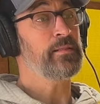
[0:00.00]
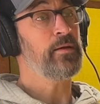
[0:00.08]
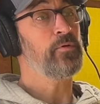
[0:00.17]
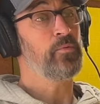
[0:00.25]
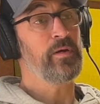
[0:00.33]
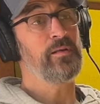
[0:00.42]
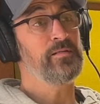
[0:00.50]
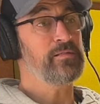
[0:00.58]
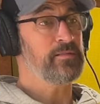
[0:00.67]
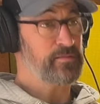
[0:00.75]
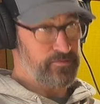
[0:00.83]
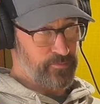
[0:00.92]
they were
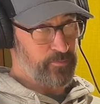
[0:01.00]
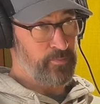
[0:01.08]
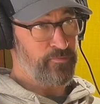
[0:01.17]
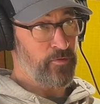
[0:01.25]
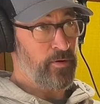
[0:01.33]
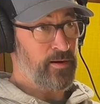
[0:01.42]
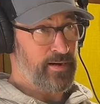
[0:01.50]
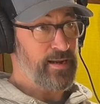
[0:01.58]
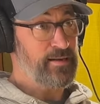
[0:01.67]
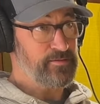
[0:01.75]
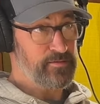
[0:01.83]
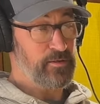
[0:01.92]
witnesses for our
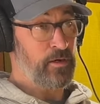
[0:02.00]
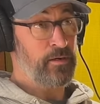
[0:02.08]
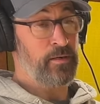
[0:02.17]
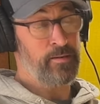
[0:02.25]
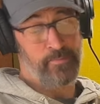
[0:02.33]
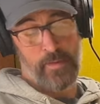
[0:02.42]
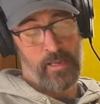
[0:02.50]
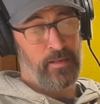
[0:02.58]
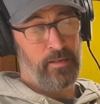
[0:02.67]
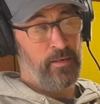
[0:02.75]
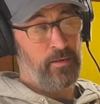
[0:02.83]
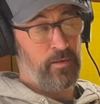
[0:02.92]
case, um,
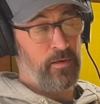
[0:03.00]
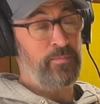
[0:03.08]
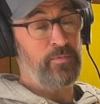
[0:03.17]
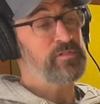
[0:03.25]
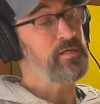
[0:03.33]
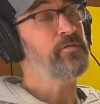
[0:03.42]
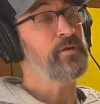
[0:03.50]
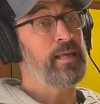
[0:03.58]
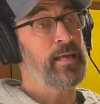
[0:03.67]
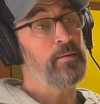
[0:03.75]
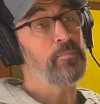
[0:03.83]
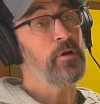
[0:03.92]
almost every
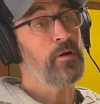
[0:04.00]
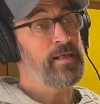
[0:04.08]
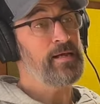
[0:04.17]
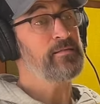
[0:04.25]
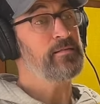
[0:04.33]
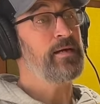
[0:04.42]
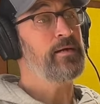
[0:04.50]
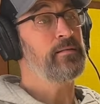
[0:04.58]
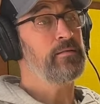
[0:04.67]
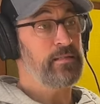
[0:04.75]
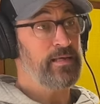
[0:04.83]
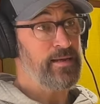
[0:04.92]
neighbor on that side of
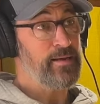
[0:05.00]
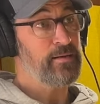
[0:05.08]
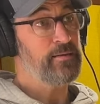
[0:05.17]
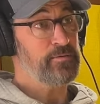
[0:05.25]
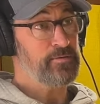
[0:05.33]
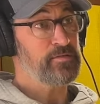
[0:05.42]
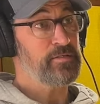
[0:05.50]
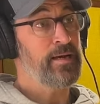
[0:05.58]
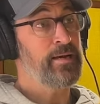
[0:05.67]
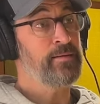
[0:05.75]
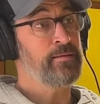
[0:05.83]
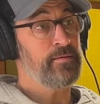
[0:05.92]
the lake
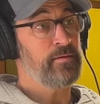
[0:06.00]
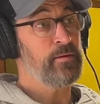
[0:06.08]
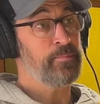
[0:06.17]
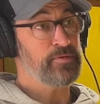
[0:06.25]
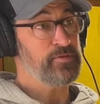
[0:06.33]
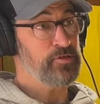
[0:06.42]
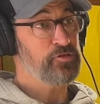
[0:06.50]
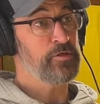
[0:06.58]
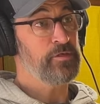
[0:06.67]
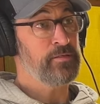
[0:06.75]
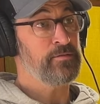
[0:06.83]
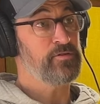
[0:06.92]
signed a petition
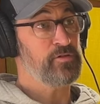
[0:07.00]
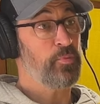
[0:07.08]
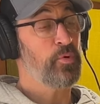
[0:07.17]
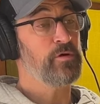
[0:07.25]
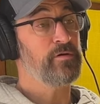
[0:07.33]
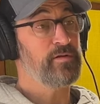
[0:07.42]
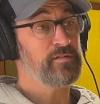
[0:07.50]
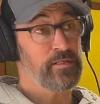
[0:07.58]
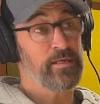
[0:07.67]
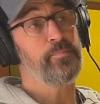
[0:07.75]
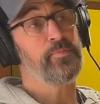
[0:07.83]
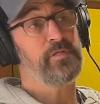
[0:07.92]
in support of us that
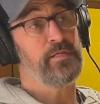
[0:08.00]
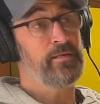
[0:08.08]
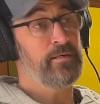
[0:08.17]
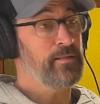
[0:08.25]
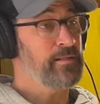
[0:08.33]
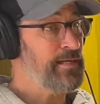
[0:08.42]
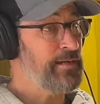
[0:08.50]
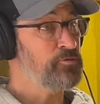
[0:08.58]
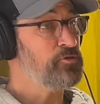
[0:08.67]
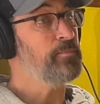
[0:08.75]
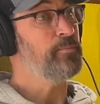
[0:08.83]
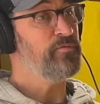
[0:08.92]
I presented to the
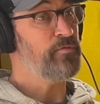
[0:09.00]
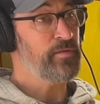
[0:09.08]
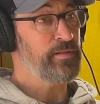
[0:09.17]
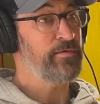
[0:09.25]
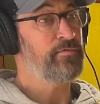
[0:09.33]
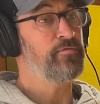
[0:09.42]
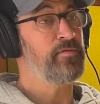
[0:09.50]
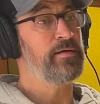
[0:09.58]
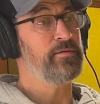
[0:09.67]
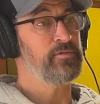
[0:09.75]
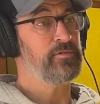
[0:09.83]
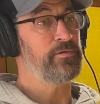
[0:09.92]
township before they ever
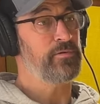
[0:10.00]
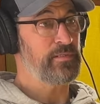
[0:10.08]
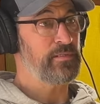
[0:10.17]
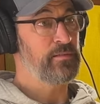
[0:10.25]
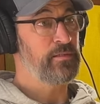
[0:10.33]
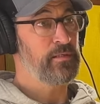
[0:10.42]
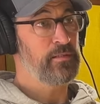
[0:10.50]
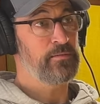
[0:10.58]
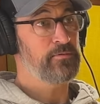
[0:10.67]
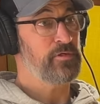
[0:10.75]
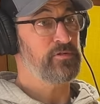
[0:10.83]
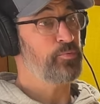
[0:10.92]
filed suit.
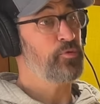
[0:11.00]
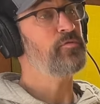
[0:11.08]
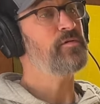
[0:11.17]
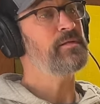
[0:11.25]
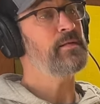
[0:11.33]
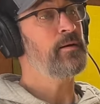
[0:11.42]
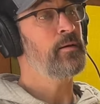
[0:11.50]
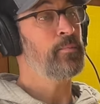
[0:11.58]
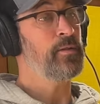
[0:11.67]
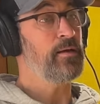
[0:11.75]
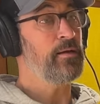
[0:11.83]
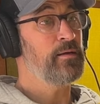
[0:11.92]
So I was proving to them
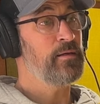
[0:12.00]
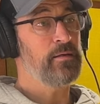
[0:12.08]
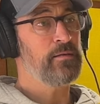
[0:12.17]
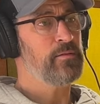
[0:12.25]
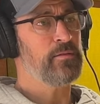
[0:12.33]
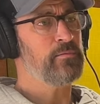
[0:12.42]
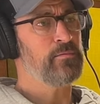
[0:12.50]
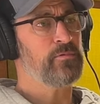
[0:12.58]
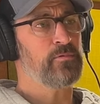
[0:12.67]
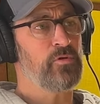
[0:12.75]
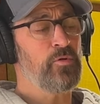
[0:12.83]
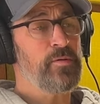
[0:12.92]
that
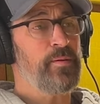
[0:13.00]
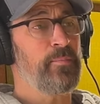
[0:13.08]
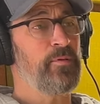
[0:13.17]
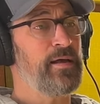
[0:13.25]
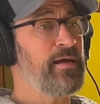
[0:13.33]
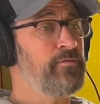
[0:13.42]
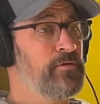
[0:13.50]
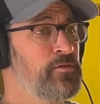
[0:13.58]
the only people that have an